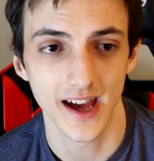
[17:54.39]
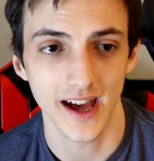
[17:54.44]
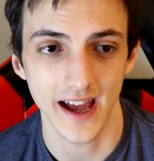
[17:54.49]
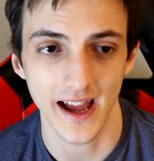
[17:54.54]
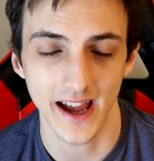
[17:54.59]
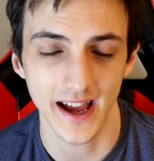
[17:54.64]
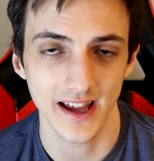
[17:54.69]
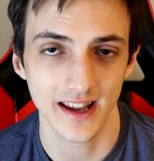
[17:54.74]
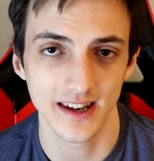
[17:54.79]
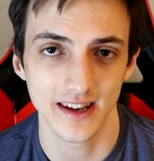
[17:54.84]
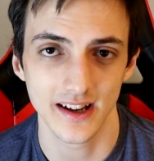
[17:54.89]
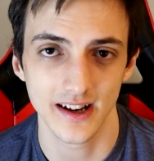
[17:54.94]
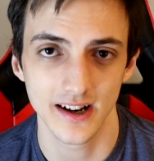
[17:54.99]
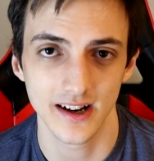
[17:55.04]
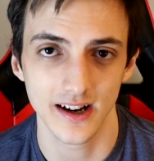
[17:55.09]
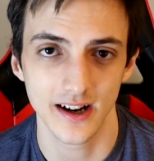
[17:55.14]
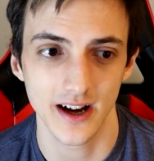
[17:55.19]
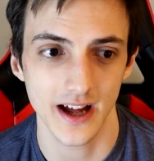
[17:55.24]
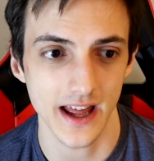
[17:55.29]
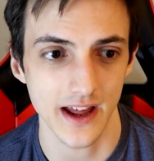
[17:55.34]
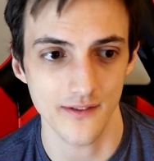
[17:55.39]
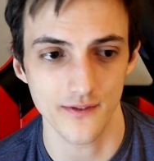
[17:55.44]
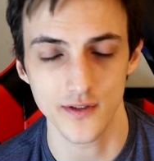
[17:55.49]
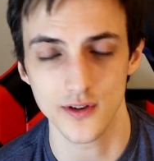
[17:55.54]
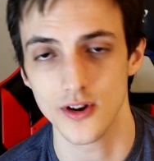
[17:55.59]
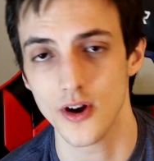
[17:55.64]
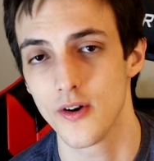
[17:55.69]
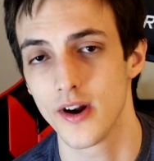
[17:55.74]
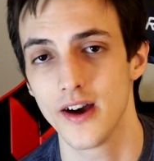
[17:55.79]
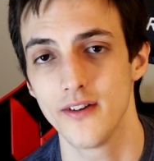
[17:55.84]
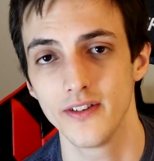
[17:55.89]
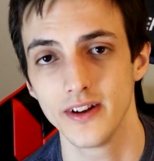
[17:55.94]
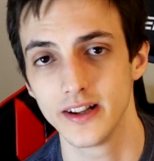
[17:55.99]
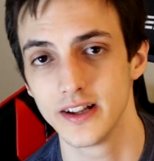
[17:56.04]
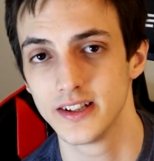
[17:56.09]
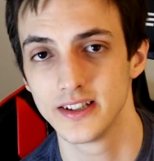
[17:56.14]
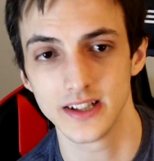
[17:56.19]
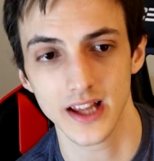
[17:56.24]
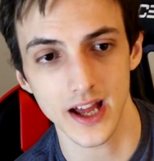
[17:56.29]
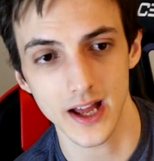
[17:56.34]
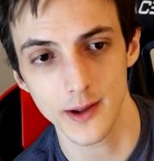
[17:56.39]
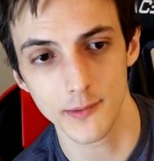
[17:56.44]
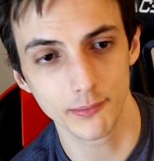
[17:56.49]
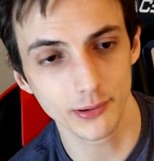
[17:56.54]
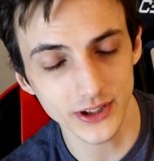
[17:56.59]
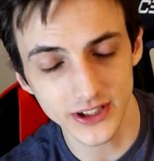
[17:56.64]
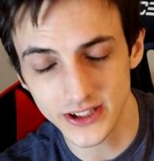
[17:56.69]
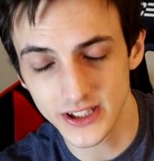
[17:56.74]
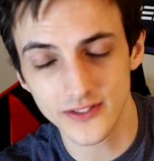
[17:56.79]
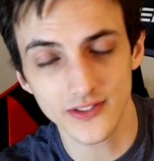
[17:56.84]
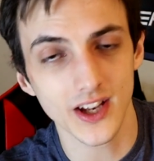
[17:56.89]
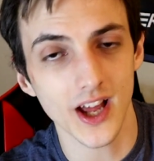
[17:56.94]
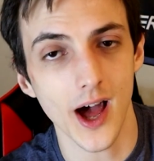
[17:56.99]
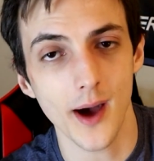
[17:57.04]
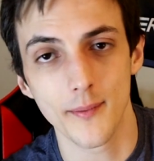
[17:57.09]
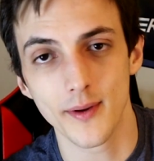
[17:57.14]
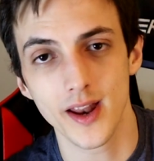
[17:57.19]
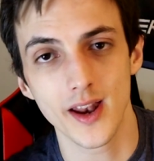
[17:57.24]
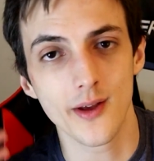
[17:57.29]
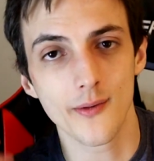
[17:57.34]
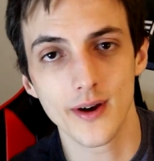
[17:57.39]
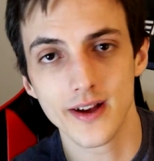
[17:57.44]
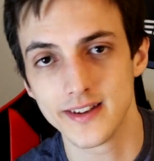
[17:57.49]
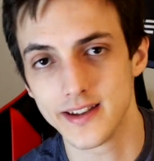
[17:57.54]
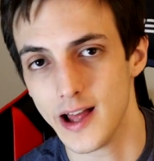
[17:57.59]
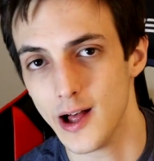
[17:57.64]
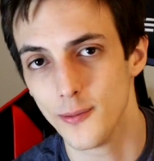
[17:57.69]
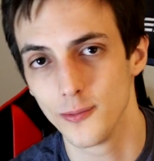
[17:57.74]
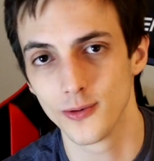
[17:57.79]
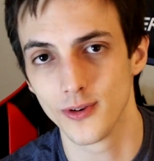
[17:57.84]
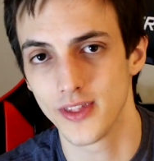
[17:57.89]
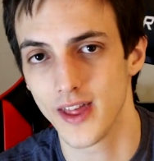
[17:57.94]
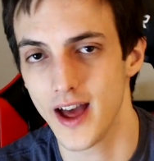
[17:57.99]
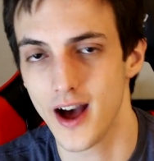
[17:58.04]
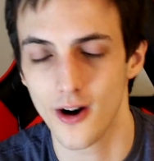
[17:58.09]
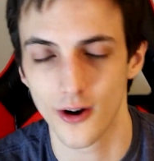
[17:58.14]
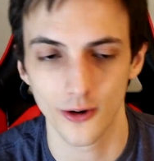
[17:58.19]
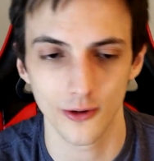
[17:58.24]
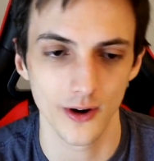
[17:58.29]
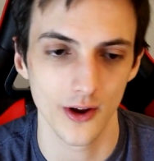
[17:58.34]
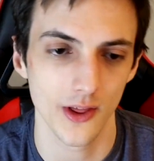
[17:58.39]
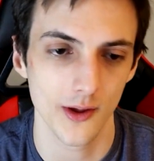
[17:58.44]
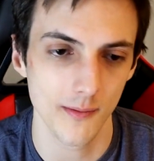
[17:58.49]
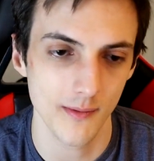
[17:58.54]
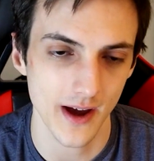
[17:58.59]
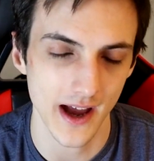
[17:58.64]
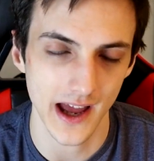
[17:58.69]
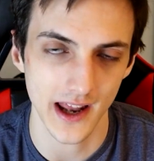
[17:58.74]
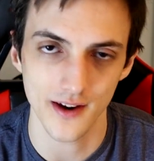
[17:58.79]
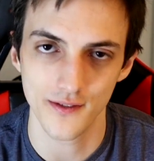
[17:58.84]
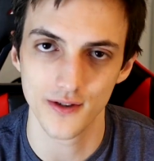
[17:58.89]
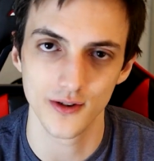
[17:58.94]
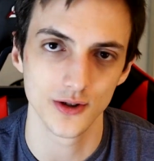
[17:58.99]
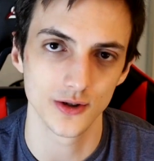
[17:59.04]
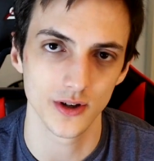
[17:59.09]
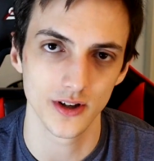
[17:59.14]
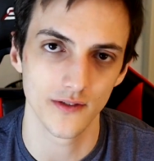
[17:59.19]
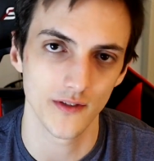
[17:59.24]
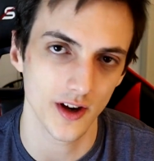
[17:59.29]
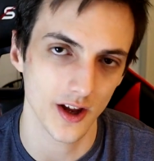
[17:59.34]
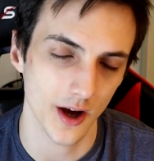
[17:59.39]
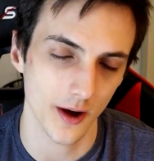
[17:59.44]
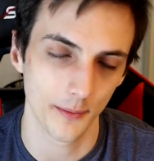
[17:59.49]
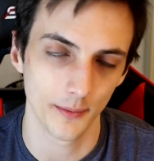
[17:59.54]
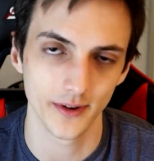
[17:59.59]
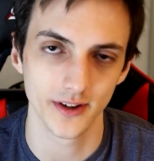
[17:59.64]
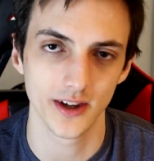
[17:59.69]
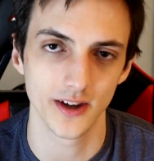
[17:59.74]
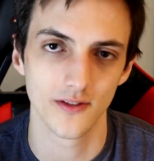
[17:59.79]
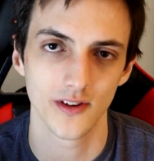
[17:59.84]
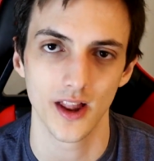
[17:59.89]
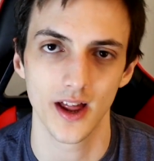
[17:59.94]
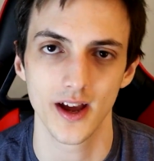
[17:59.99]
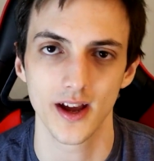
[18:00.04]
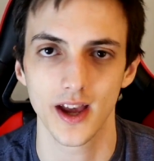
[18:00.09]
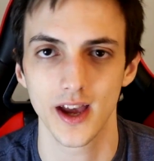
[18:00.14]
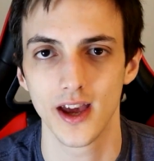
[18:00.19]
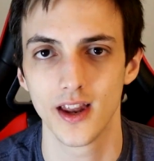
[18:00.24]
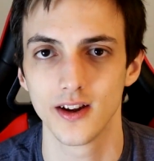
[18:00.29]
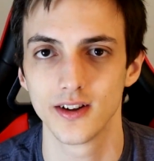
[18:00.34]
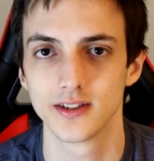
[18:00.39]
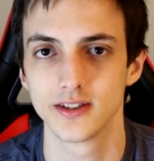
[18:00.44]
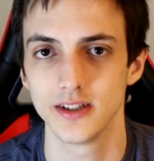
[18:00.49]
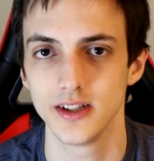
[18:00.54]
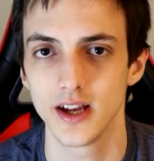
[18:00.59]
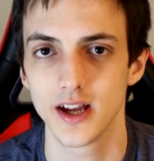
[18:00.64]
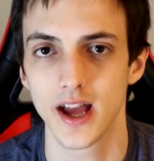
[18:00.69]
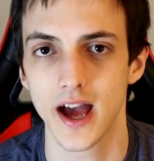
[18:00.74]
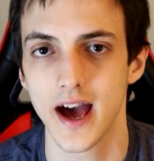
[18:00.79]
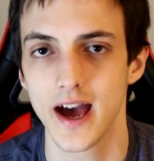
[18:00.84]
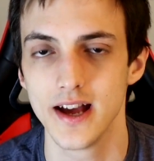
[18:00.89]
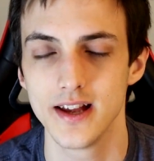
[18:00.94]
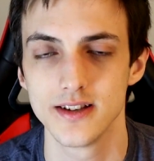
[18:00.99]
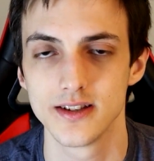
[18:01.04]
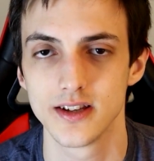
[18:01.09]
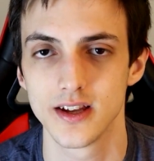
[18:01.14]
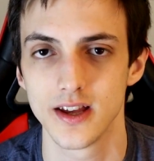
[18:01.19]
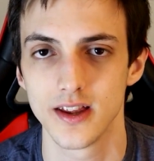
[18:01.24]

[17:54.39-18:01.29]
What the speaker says: And if you don't have anything to say, please leave a comment anyways. It helps with the algorithm. And if you enjoyed the video, please leave a like. And I'll see you guys